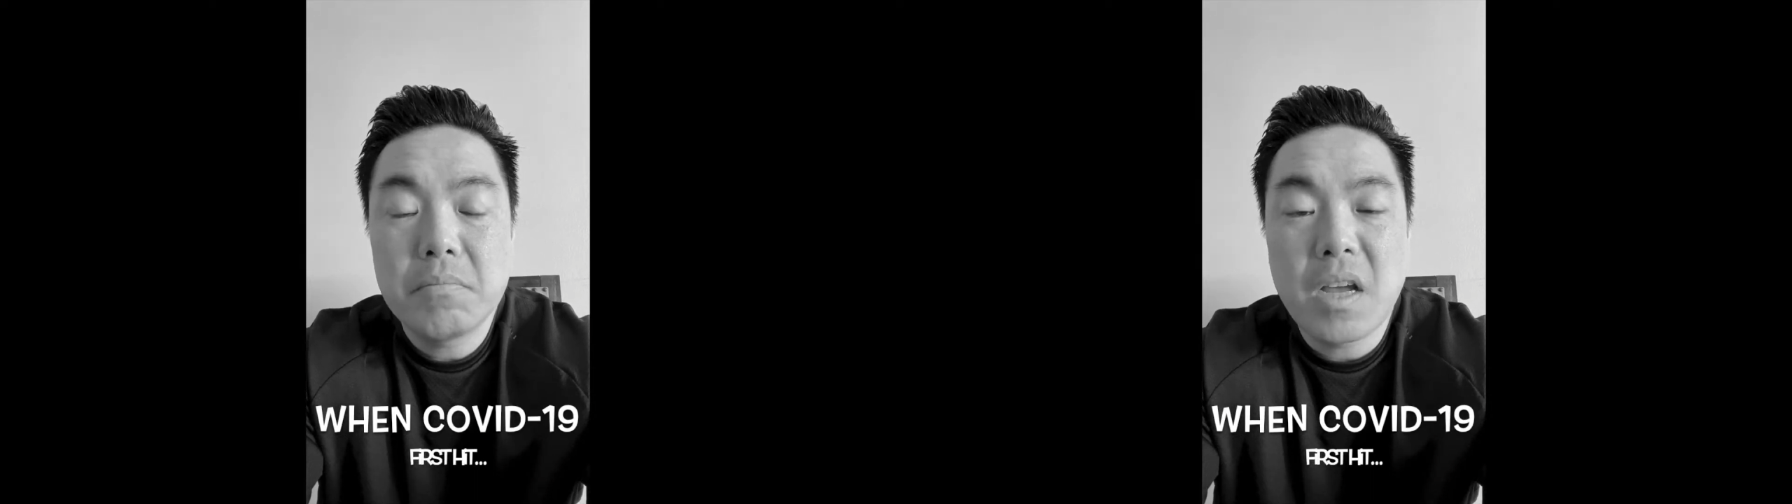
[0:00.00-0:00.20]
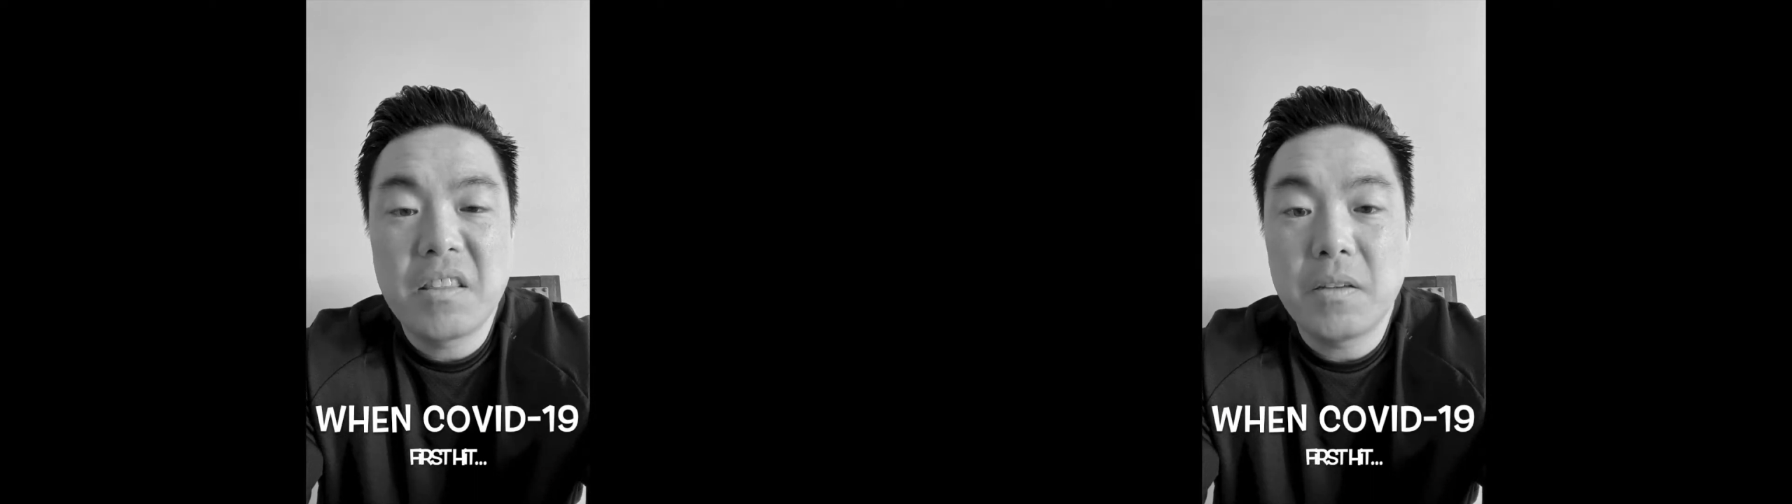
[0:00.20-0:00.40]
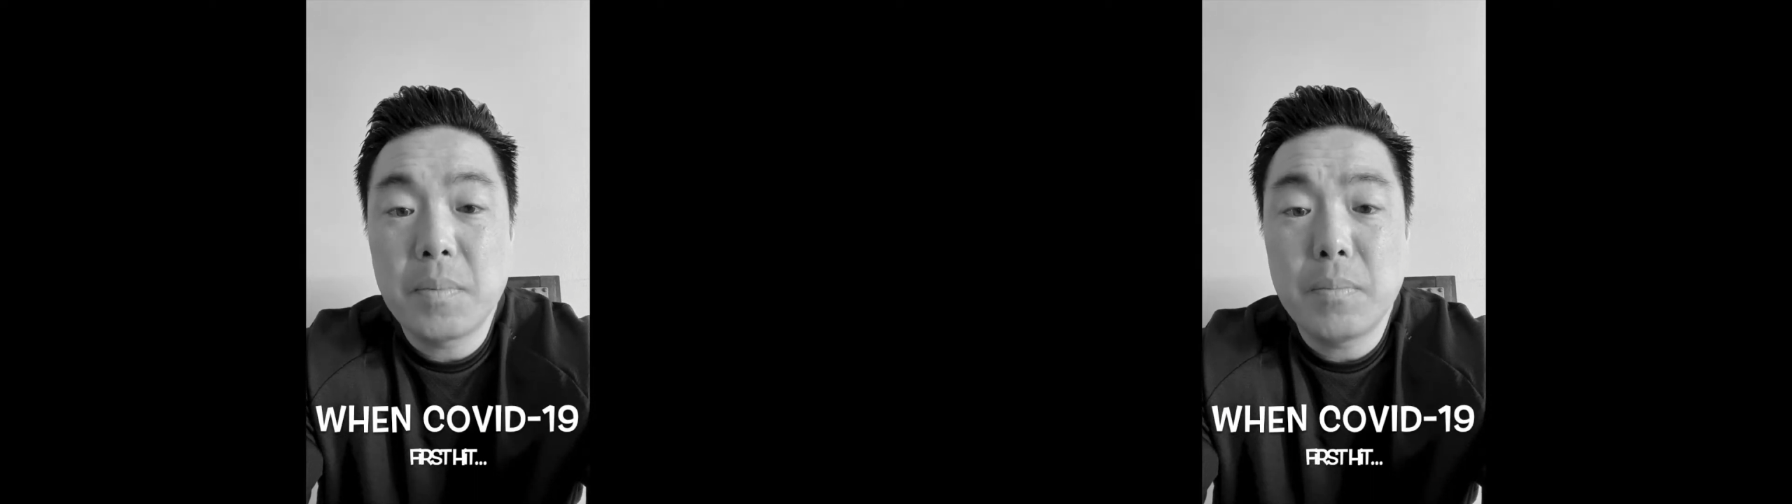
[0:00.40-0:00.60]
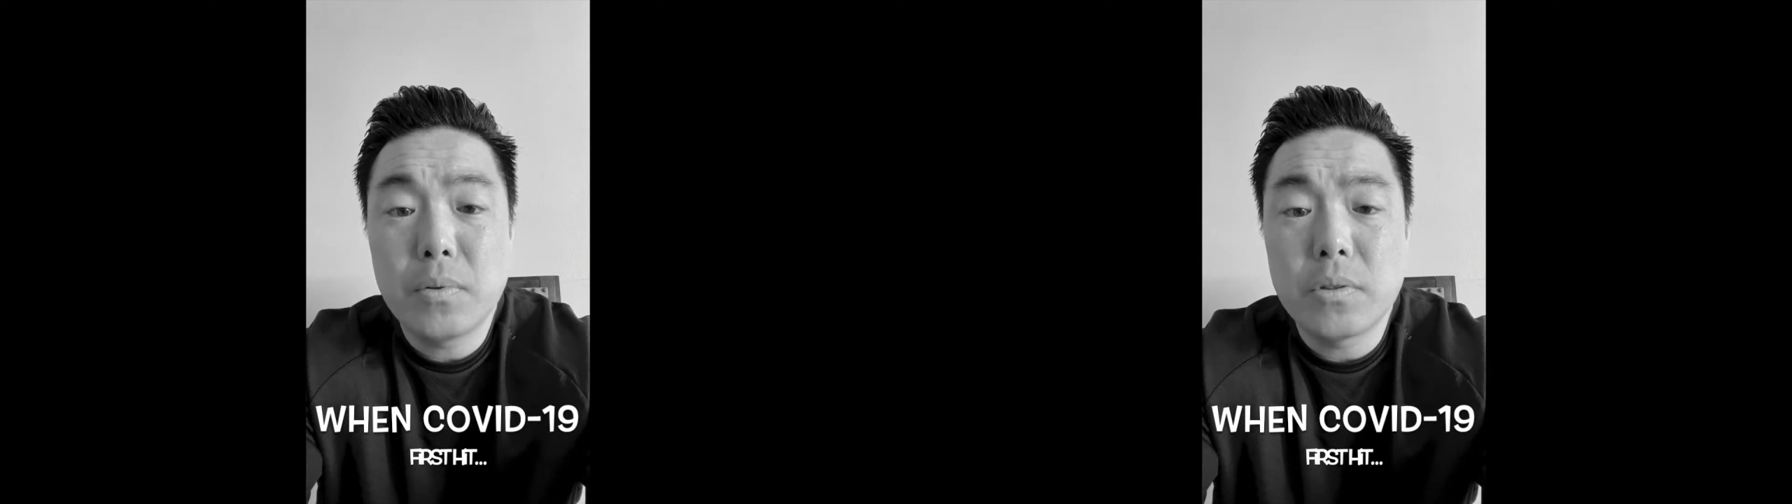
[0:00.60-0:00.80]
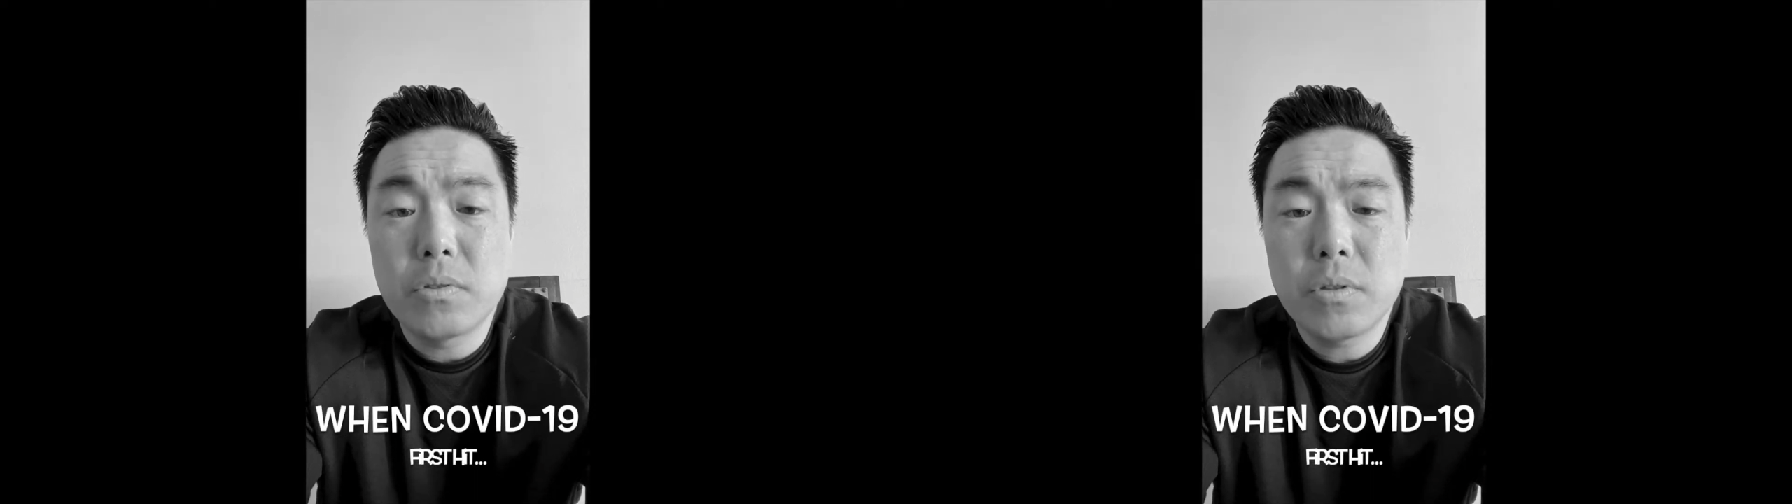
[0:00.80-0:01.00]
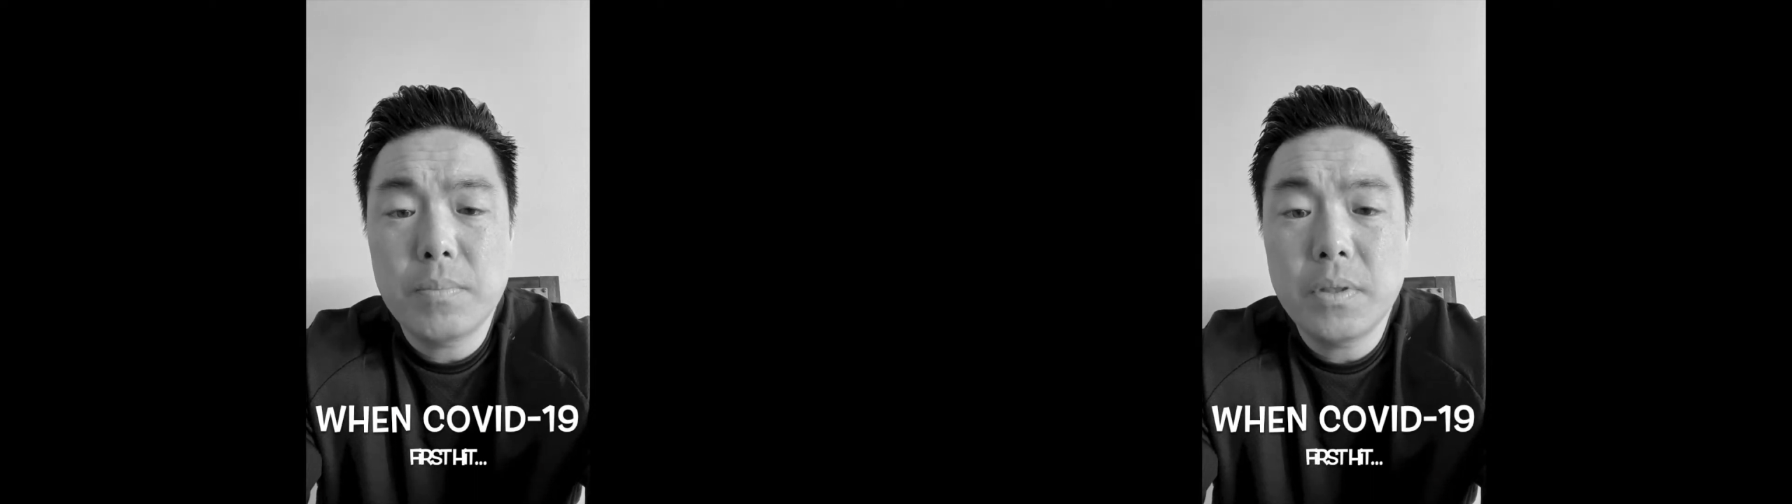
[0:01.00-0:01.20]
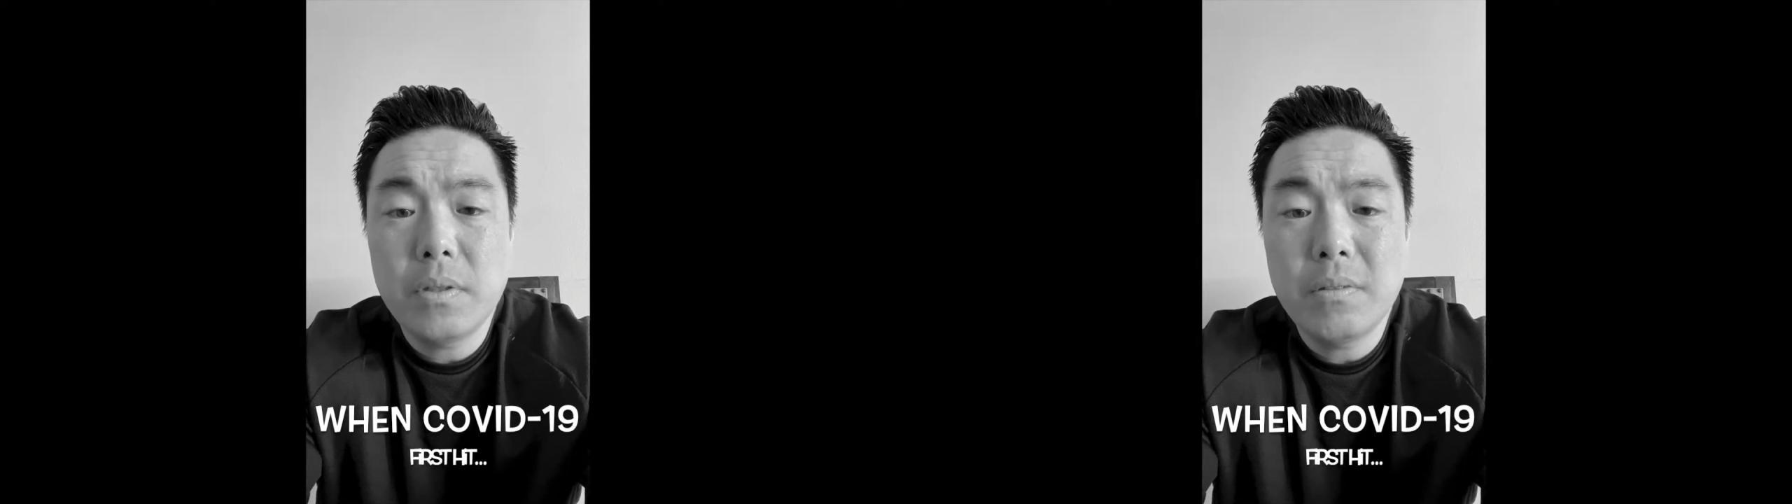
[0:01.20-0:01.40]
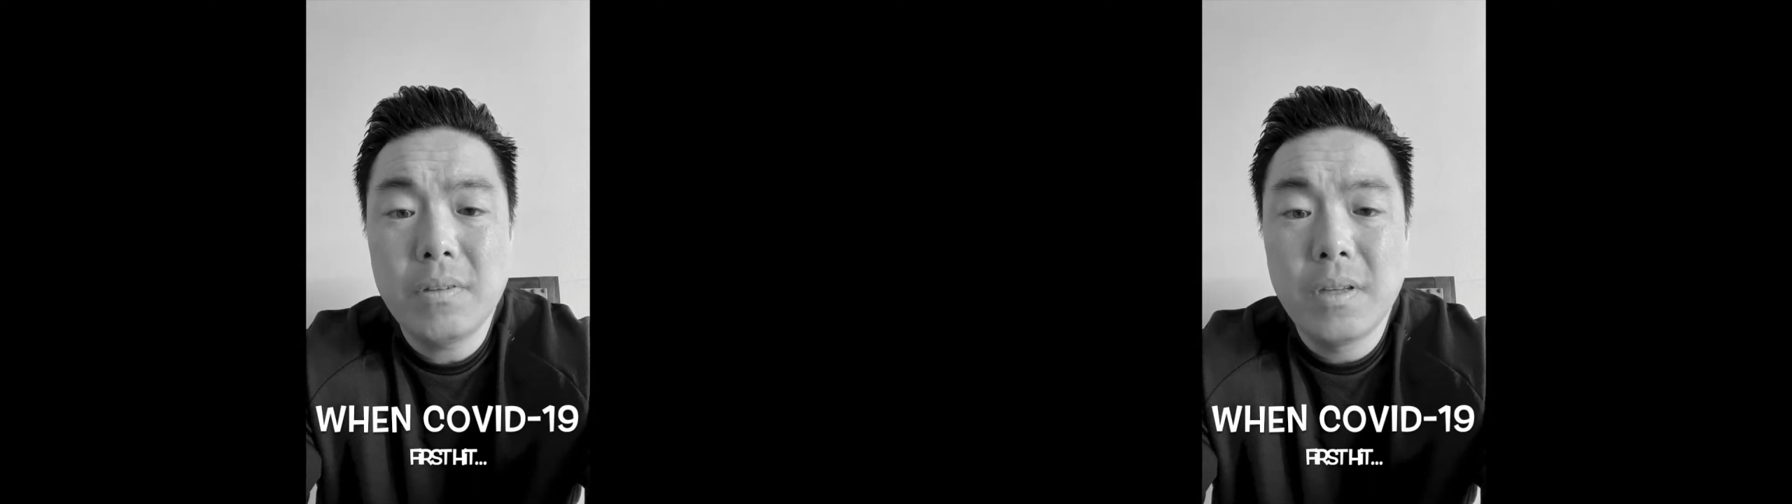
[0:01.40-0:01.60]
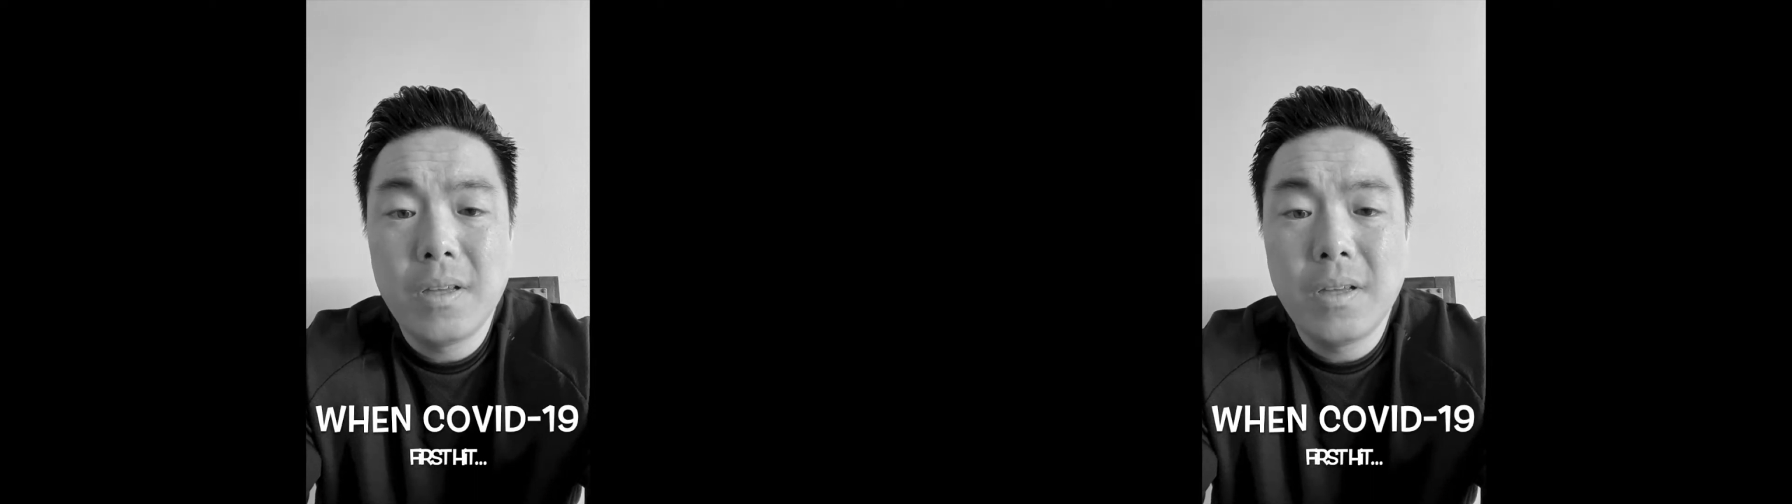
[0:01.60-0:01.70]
I think people are tripping.